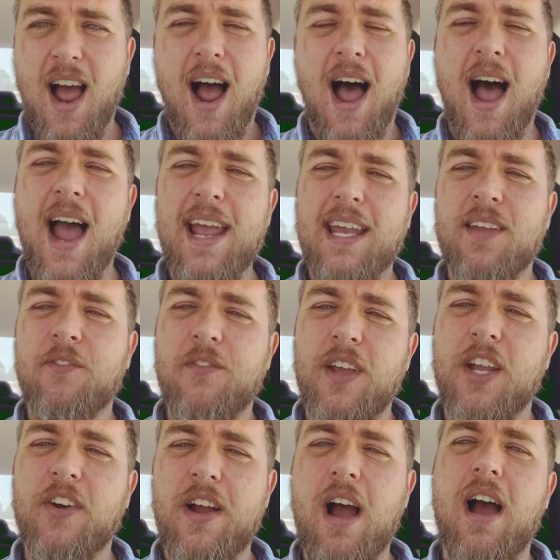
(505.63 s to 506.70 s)
I can
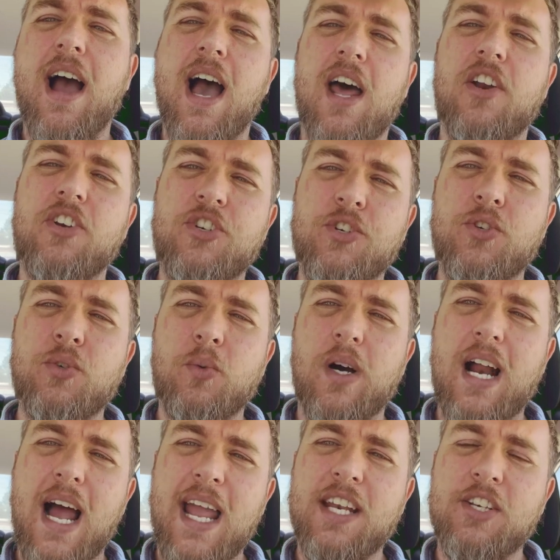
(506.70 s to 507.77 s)
figure out how to do
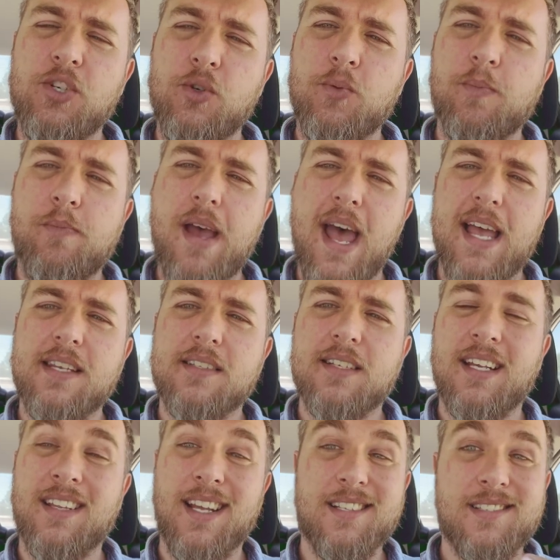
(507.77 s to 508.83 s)
what I do best,
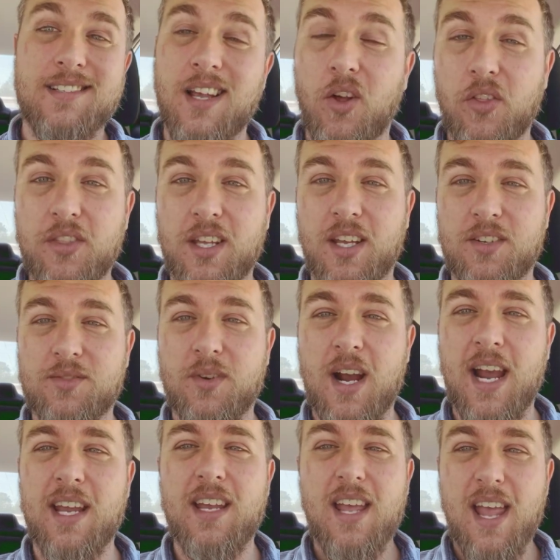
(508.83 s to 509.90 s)
and that's sell things,
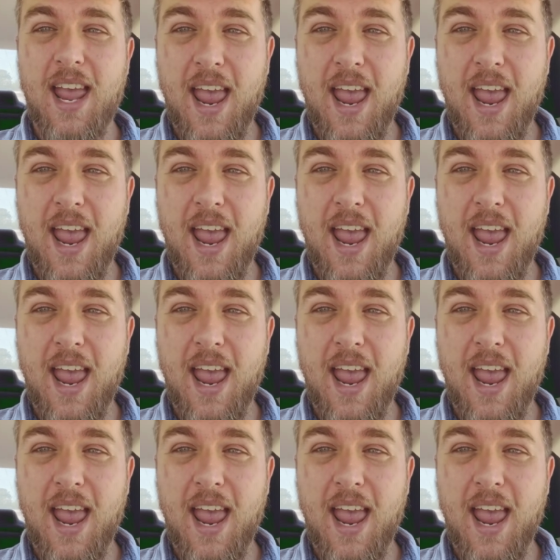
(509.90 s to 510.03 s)
right?